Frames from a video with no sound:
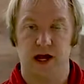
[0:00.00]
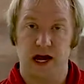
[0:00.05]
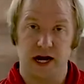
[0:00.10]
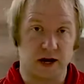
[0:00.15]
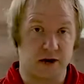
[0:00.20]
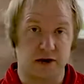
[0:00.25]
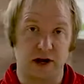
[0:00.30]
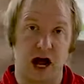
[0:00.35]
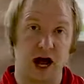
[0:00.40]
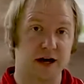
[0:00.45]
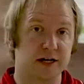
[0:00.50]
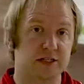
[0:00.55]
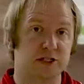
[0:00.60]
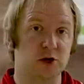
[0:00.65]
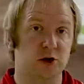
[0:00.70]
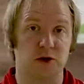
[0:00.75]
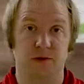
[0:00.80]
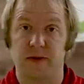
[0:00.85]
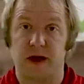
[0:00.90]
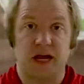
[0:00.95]
Now, God has
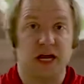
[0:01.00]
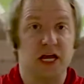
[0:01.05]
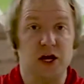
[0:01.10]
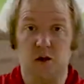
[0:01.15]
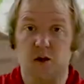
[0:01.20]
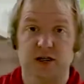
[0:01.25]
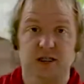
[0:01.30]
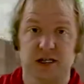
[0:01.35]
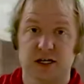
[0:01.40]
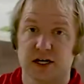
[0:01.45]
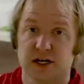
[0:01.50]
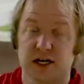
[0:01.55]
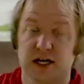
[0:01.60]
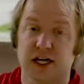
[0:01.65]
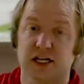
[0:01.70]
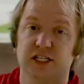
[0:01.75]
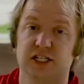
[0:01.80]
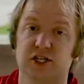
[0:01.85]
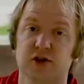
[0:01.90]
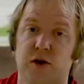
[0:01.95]
told him that he wasn't going to
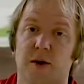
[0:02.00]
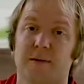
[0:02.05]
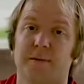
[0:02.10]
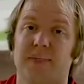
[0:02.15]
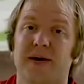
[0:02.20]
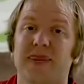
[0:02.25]
get to do it,